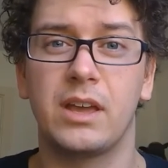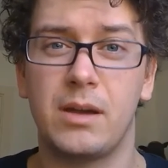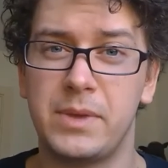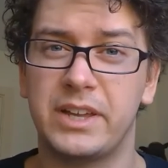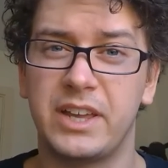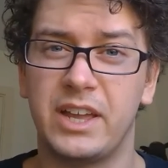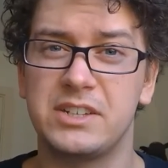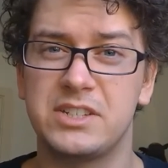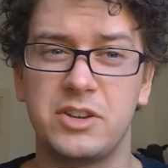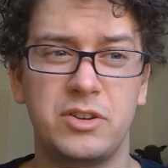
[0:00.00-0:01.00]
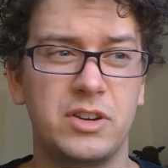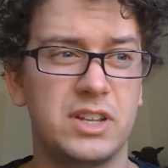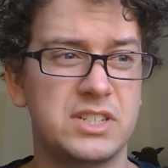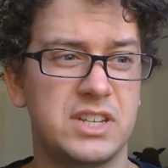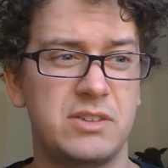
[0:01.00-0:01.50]
Come back again soon
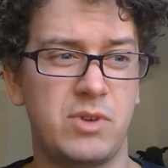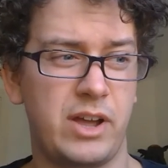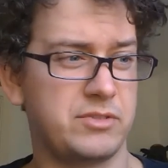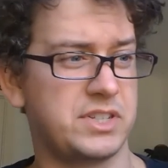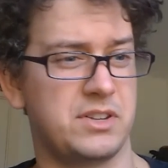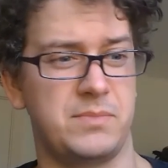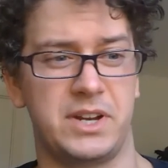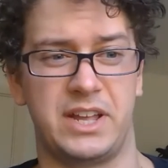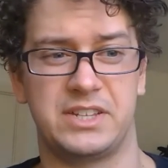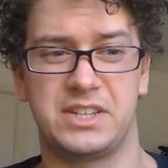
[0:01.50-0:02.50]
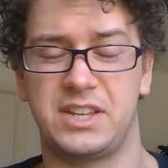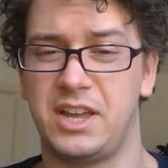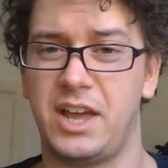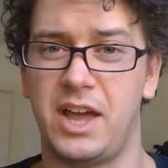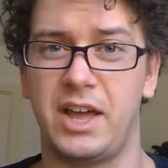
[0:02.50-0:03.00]
and see what else is on my desk.
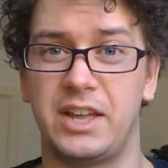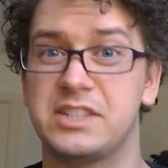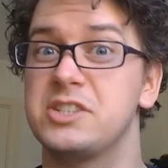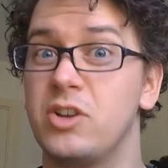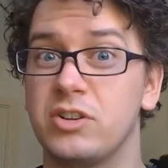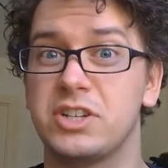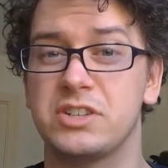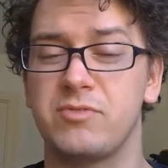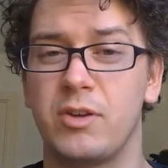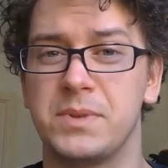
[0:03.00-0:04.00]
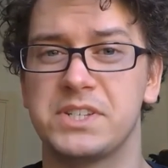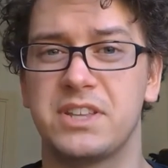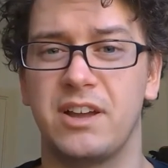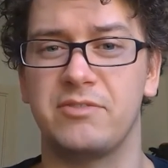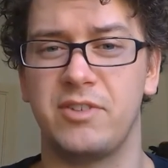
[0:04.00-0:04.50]
It's not just Roman
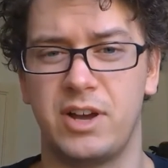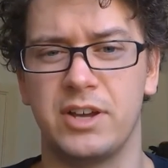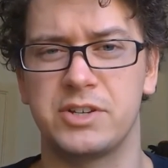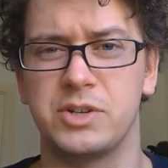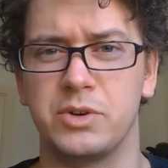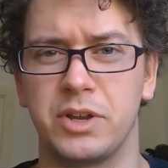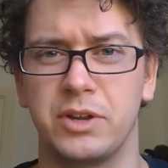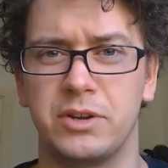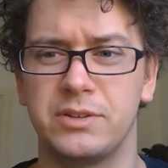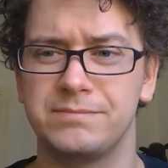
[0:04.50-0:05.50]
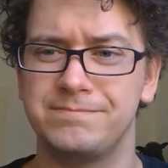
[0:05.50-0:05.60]
stuff, I assure you.